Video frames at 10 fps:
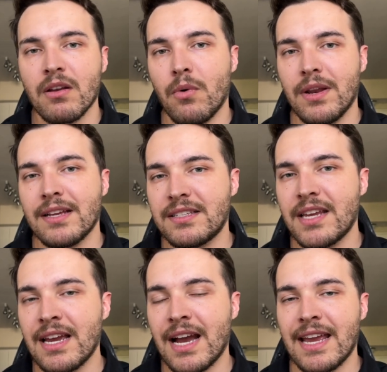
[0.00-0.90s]
When I
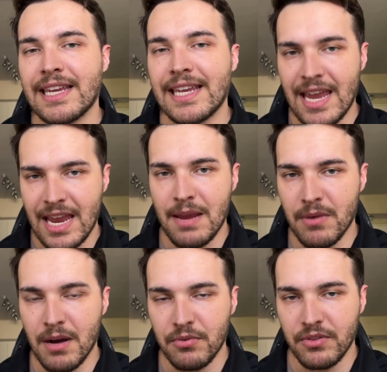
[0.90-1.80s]
say I
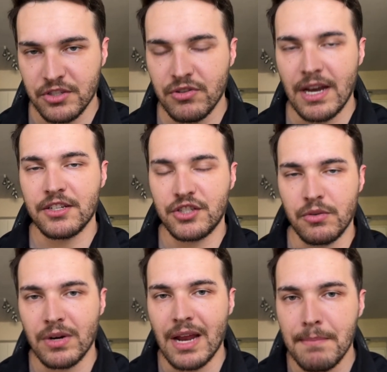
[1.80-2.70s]
came up with the strategy,
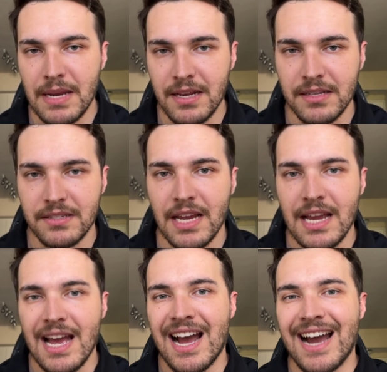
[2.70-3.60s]
what I mean is
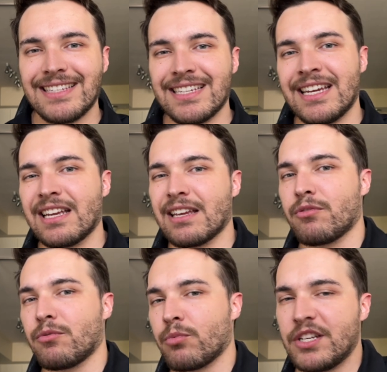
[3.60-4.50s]
I didn't
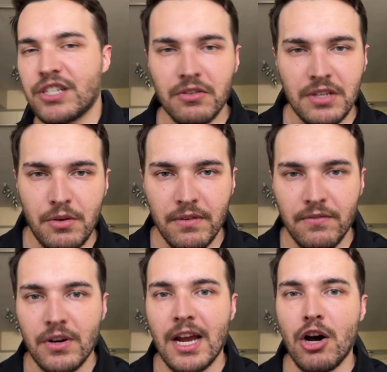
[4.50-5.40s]
reach out to anyone
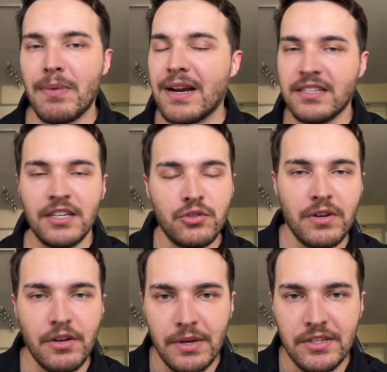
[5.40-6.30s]
for help. I didn't do
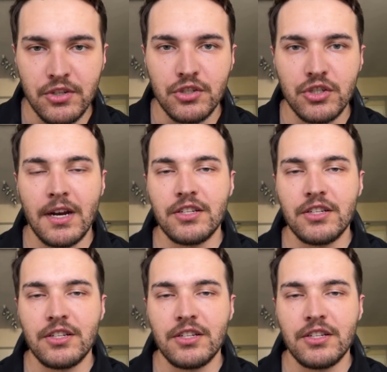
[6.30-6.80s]
any research.